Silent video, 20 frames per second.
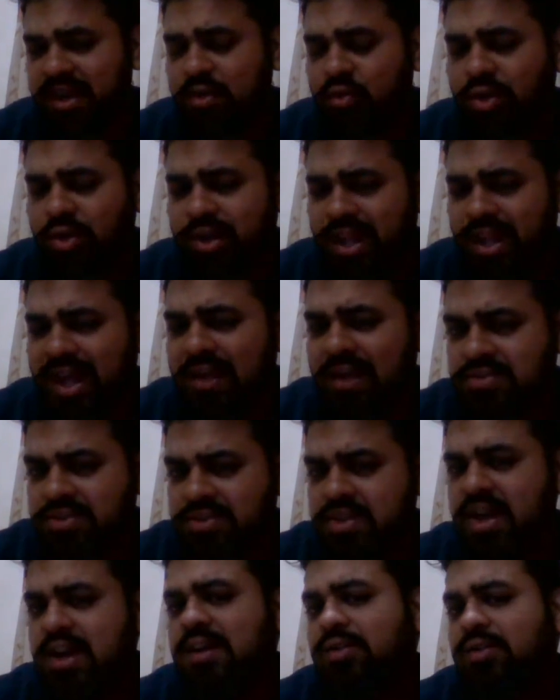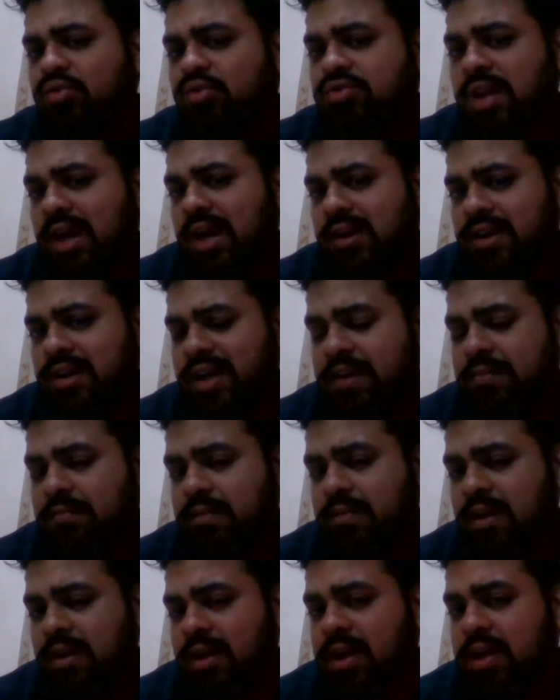Could they have stuck to
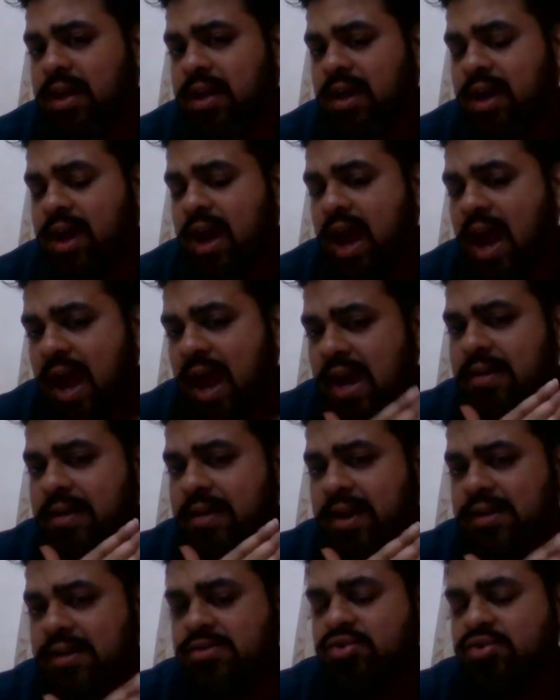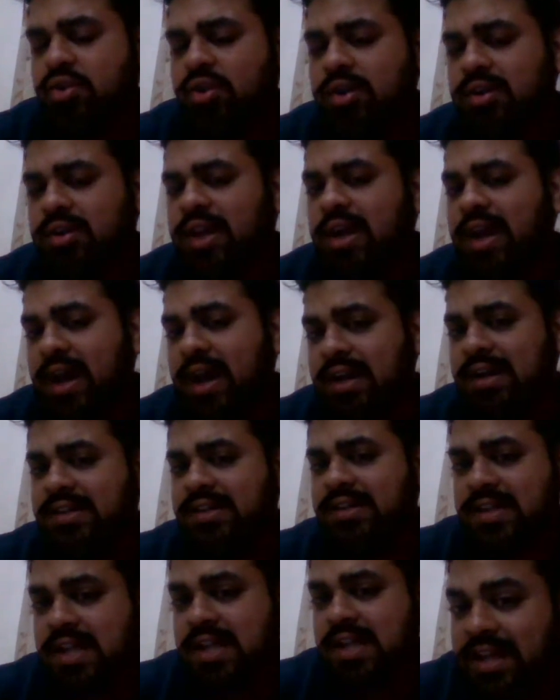Jardim and ensured that at
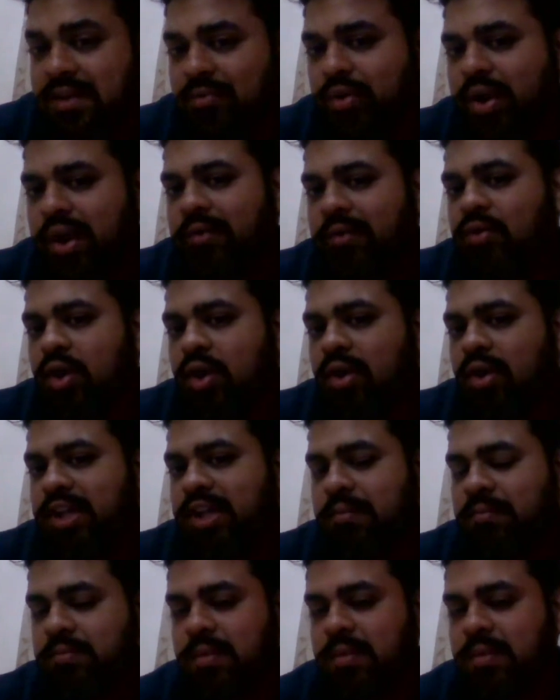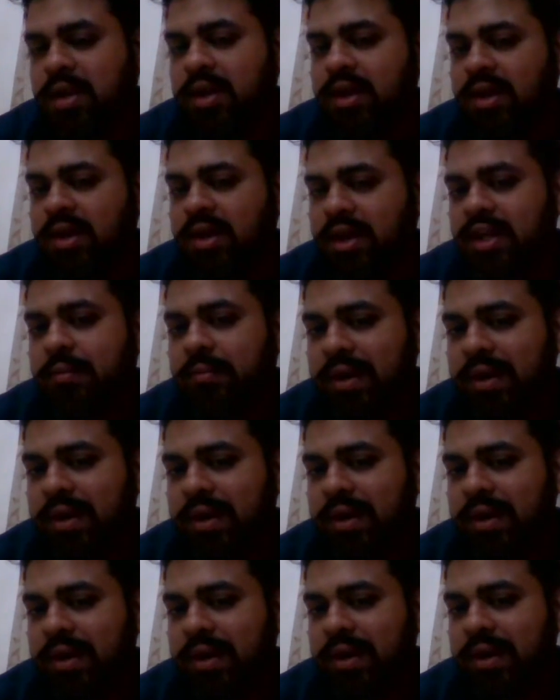least he would have got them in a
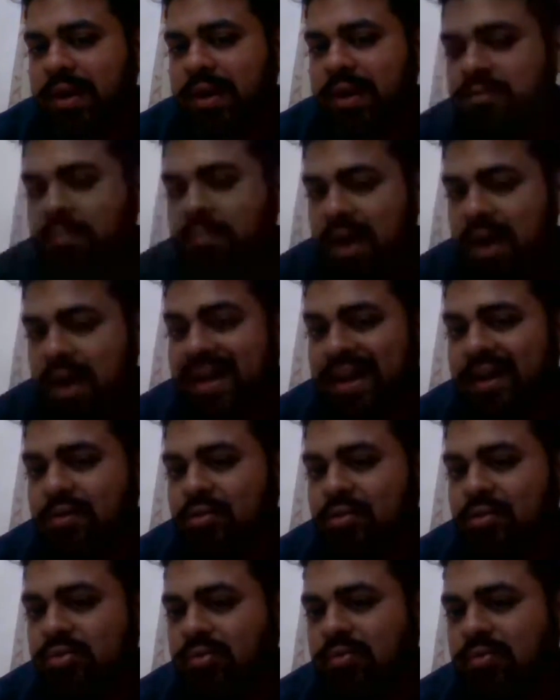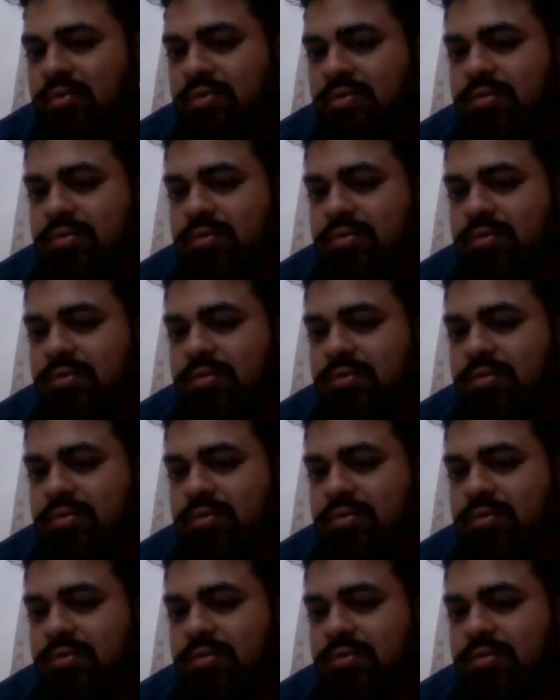better position by now?